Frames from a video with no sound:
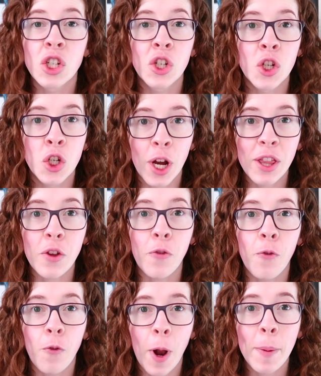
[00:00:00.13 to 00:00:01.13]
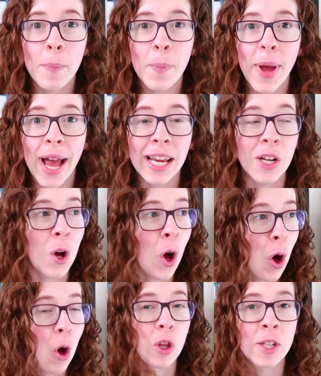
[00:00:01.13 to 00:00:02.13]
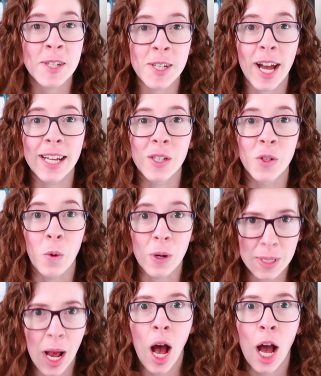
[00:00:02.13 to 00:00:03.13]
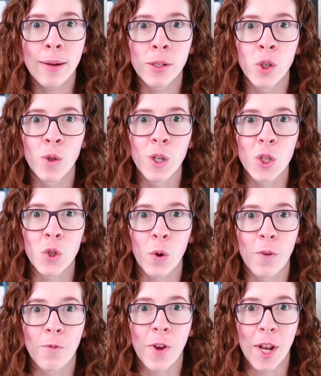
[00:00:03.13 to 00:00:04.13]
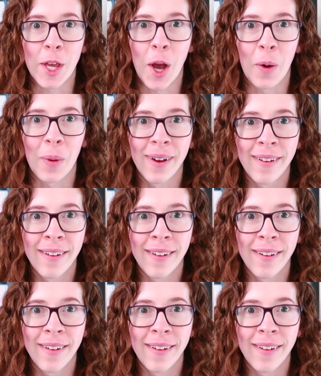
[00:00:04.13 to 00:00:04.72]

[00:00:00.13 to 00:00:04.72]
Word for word: Shut the front, back, and all the side doors. I'm doing a short video.